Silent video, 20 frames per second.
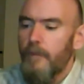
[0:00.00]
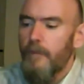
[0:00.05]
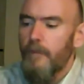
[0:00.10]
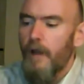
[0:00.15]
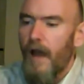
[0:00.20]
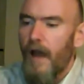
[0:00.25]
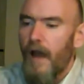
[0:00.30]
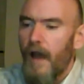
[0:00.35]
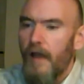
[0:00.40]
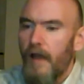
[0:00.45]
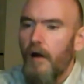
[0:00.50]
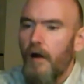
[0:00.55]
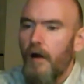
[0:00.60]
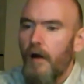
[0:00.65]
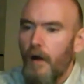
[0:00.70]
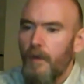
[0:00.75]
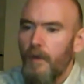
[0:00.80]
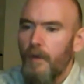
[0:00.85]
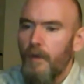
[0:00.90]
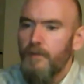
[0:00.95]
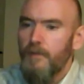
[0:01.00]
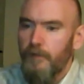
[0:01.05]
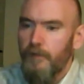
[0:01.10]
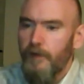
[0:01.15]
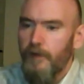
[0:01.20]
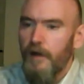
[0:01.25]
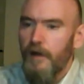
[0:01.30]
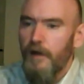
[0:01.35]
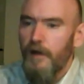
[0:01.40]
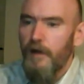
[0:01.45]
I always
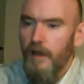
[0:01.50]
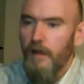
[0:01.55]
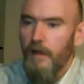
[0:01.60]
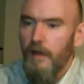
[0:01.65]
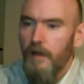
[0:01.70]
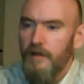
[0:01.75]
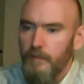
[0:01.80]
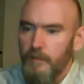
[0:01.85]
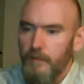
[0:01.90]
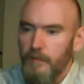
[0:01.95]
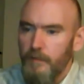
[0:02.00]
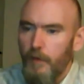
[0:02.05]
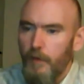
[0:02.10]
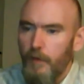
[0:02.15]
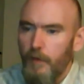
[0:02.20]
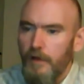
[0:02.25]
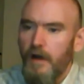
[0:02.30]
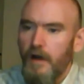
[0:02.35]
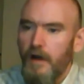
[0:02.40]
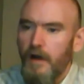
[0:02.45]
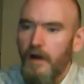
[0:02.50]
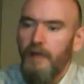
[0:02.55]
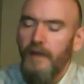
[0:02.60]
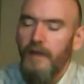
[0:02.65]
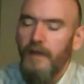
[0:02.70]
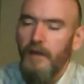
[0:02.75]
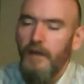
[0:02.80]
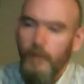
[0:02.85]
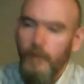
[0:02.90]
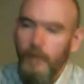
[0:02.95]
prefer to go to Small World
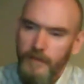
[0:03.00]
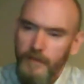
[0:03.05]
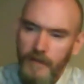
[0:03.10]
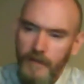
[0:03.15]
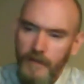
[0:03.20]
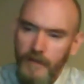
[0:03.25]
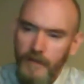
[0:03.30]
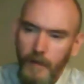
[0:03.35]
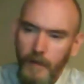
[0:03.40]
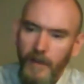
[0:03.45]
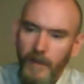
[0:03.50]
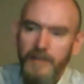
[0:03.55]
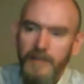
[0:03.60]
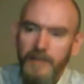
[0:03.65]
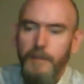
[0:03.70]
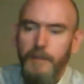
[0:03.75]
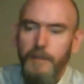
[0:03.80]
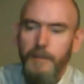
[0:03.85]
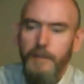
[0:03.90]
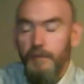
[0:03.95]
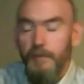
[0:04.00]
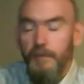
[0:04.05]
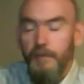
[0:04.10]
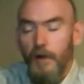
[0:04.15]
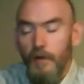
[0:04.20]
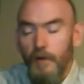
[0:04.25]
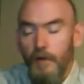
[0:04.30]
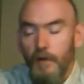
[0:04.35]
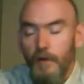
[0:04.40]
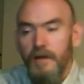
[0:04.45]
Coffee or Starbucks, but Small
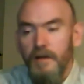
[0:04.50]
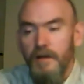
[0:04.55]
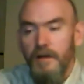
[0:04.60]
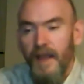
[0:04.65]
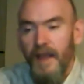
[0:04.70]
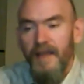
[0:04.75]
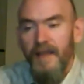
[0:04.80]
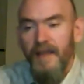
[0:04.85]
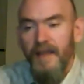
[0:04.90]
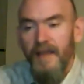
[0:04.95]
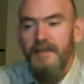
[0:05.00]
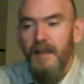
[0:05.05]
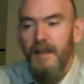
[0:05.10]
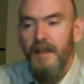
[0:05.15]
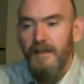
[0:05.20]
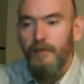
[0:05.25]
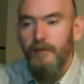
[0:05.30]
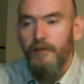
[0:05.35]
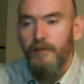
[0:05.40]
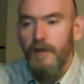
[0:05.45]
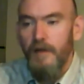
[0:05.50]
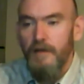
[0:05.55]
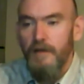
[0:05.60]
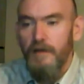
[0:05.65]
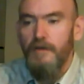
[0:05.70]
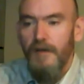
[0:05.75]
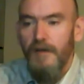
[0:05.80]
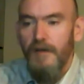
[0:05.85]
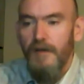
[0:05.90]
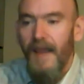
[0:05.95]
World has a different
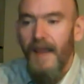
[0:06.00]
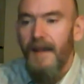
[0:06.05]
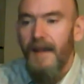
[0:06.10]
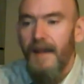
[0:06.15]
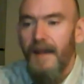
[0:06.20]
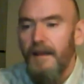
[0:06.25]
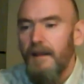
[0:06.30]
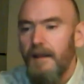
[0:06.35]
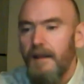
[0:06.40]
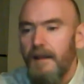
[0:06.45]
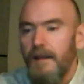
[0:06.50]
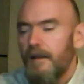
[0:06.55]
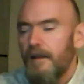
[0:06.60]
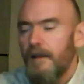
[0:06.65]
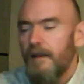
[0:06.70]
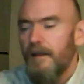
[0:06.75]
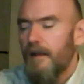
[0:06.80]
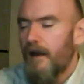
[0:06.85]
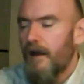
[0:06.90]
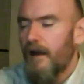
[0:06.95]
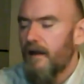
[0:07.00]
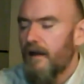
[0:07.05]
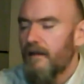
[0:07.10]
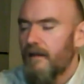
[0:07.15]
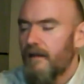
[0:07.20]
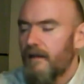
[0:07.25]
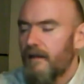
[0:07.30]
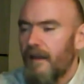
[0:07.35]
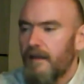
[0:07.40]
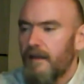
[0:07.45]
culture yet
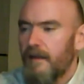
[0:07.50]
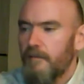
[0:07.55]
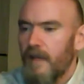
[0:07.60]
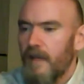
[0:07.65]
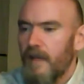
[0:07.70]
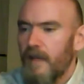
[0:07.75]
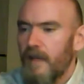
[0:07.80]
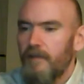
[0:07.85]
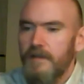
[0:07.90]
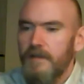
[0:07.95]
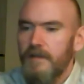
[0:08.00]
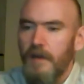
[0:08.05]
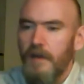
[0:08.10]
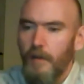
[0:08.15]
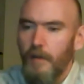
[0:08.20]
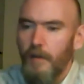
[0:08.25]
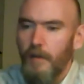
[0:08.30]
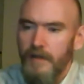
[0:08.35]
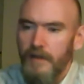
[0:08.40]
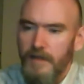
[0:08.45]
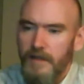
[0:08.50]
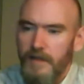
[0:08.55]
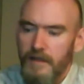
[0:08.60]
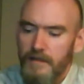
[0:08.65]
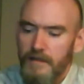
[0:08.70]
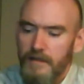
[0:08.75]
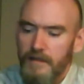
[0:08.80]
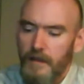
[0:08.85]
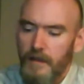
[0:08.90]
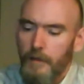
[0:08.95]
than even Starbucks does.
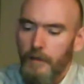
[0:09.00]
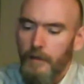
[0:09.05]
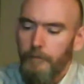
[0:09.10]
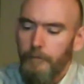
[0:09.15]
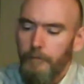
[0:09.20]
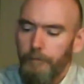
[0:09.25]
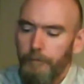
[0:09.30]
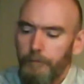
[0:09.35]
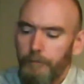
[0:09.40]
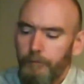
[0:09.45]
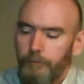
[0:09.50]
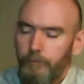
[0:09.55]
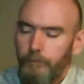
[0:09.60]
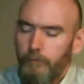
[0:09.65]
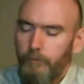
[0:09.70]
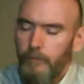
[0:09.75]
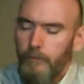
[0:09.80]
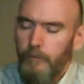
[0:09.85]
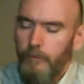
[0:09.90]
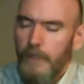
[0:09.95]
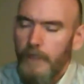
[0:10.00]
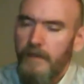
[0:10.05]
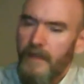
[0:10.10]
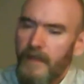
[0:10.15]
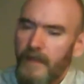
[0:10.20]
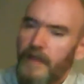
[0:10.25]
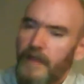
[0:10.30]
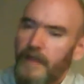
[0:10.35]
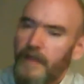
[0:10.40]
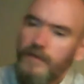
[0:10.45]
So
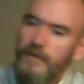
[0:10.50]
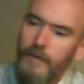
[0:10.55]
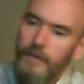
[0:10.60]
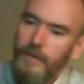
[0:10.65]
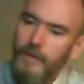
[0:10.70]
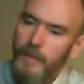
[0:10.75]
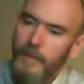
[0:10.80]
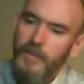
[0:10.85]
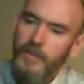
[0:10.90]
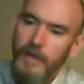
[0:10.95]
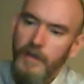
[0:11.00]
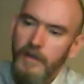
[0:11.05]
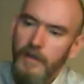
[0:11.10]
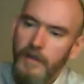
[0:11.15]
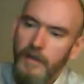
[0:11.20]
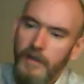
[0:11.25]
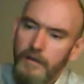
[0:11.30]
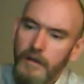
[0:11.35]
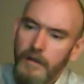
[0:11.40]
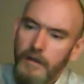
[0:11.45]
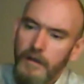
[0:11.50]
thank you so much, Sean.